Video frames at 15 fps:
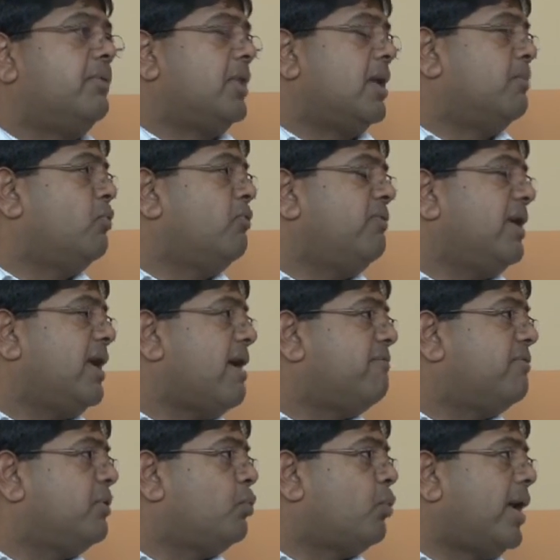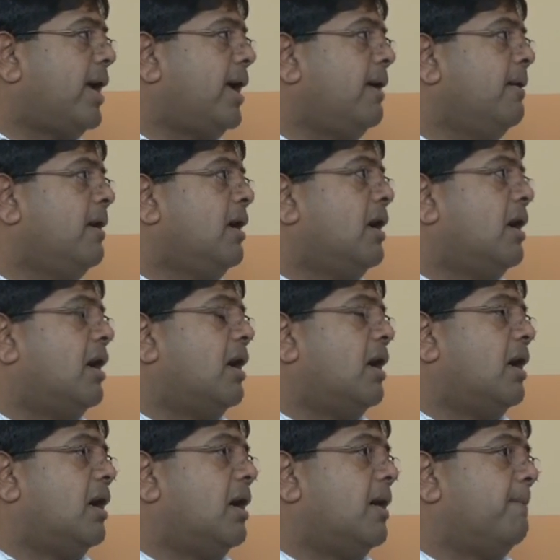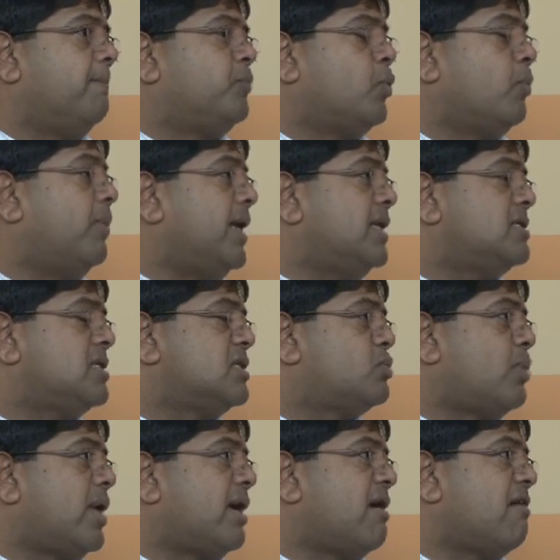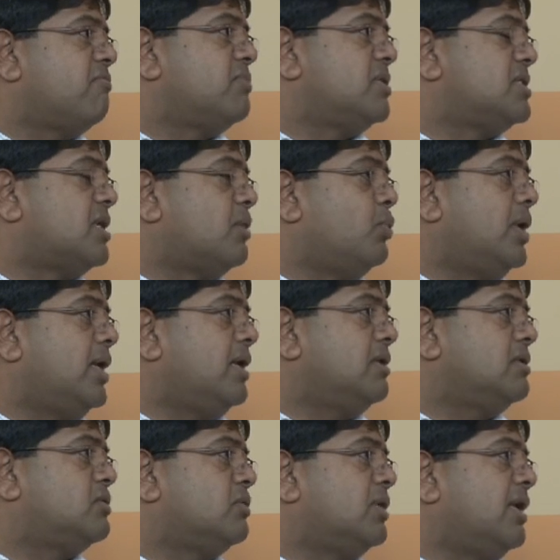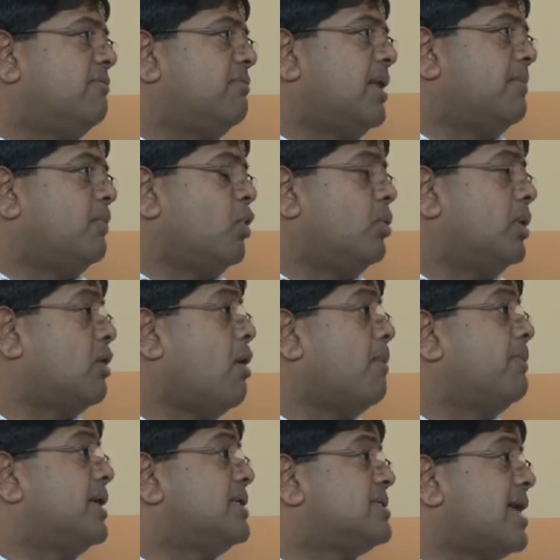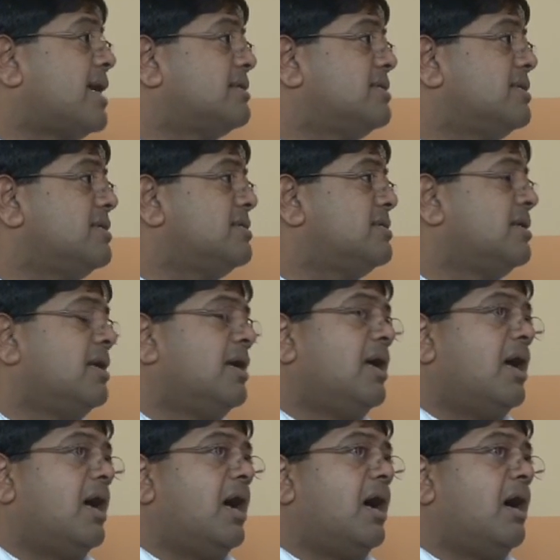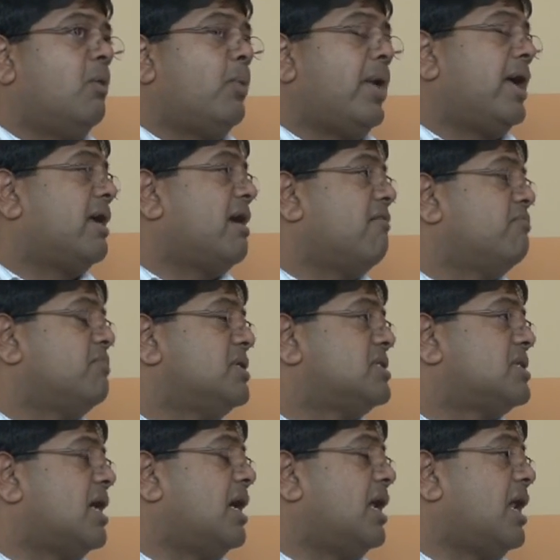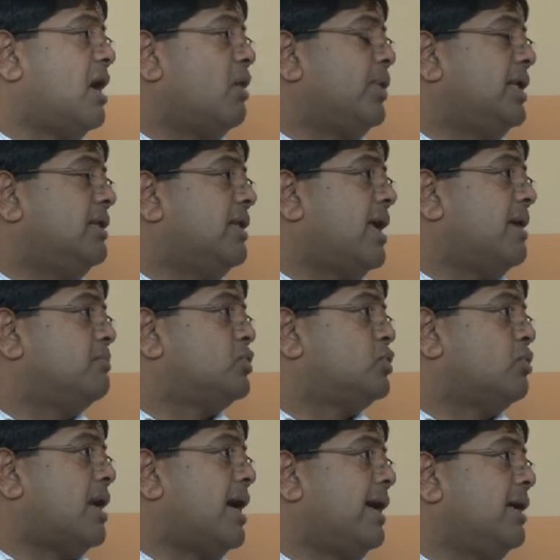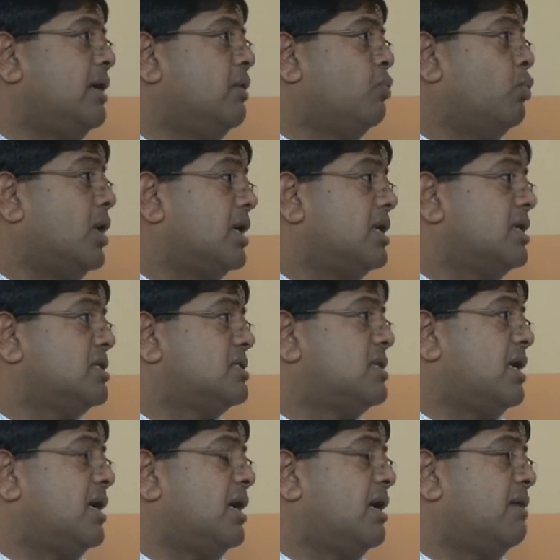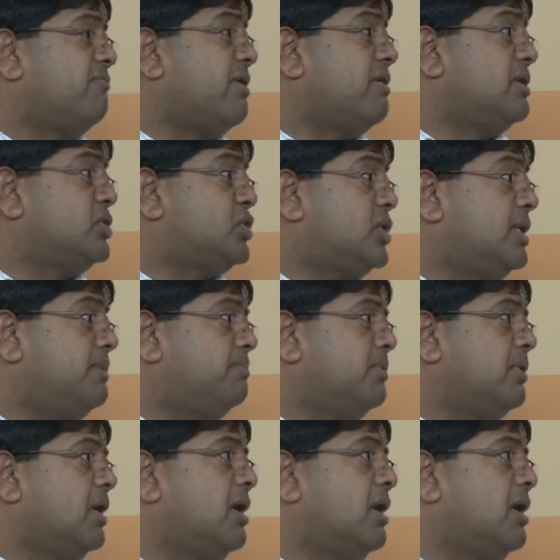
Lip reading: They're moving everywhere to places where governments are willing to give them lower corporate taxes, where governments are allowing them to hire workers at very cheap